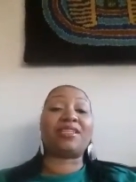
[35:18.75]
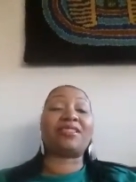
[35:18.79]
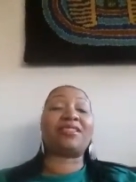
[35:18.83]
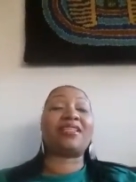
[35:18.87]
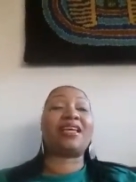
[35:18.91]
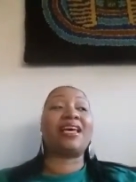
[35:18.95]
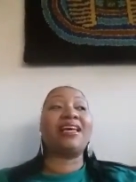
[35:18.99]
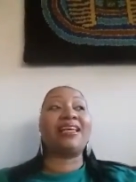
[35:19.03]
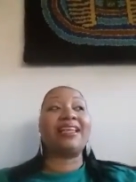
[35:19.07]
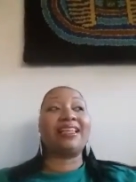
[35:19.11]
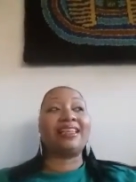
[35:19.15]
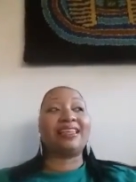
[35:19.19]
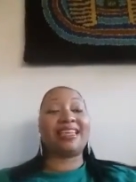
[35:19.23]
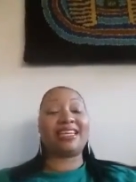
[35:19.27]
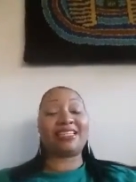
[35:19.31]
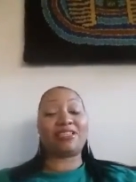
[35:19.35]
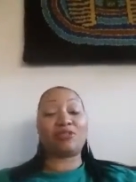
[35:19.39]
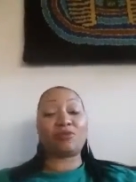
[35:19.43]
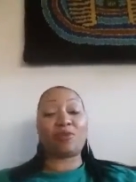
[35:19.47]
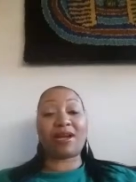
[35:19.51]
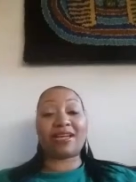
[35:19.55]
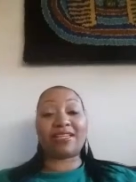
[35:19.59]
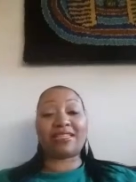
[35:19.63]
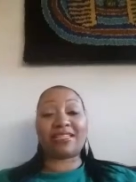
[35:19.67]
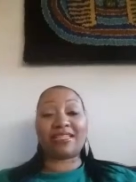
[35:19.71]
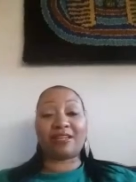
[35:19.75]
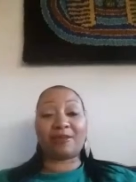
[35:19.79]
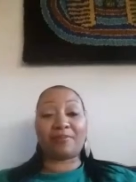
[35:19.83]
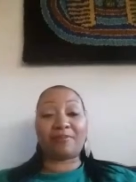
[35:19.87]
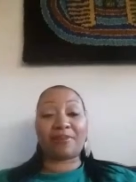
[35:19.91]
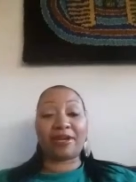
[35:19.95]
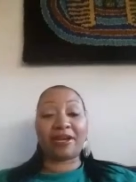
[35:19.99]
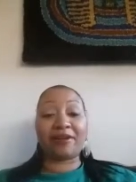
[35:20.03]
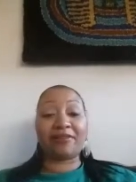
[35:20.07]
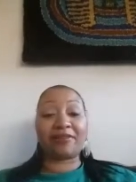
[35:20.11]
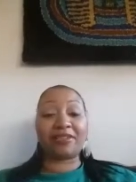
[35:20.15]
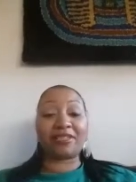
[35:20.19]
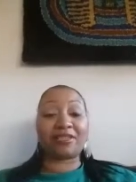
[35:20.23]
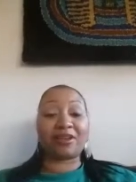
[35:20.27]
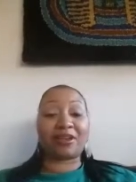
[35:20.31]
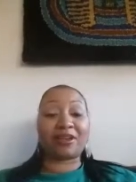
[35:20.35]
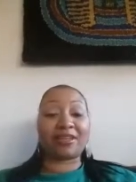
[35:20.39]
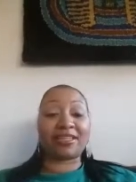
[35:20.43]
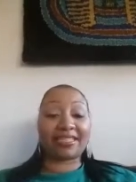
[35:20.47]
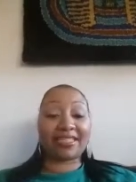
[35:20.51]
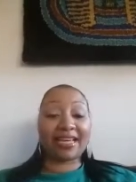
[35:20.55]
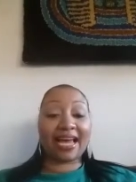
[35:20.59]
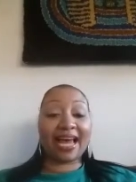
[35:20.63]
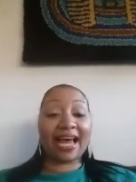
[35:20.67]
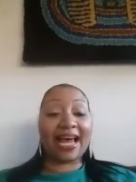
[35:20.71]
That's why I tell parents all the
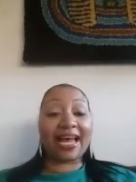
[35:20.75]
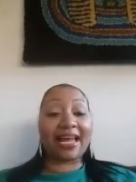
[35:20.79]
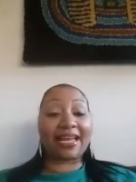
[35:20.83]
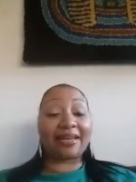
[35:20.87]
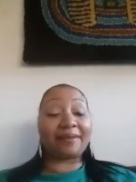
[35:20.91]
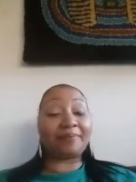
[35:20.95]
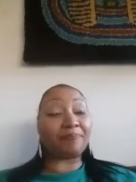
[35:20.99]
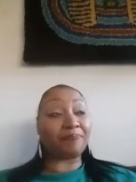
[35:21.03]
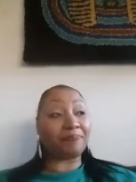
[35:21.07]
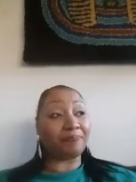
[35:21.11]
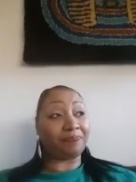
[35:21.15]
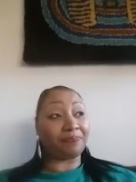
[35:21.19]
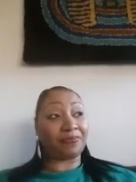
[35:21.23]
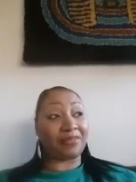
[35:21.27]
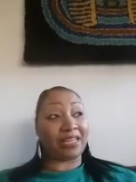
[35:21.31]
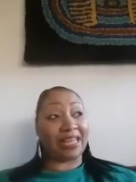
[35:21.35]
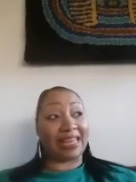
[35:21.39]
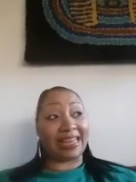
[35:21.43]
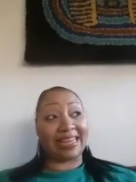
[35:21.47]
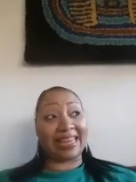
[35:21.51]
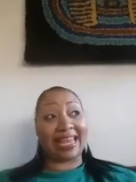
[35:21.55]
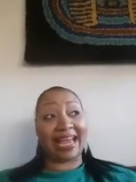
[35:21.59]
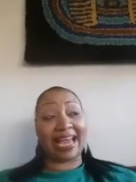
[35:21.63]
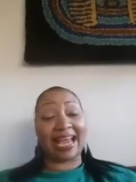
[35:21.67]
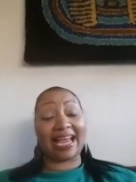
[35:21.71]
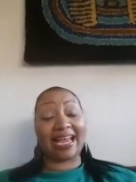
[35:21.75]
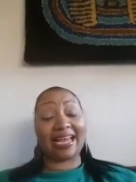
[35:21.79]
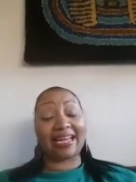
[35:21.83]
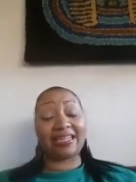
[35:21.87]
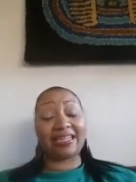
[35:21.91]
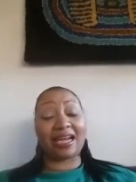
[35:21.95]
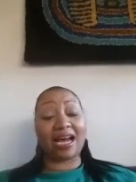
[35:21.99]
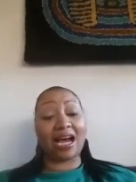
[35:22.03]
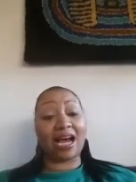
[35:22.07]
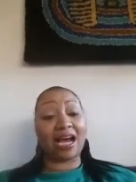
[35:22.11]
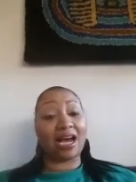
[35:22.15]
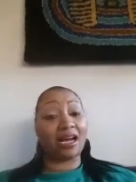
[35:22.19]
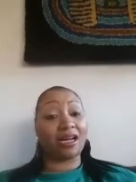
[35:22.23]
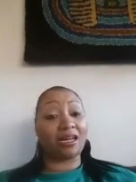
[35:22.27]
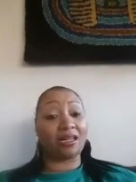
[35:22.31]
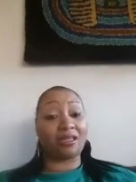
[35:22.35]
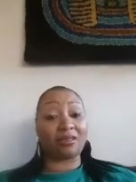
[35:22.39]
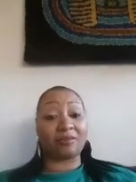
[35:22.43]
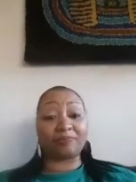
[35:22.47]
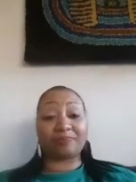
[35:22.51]
time that, um,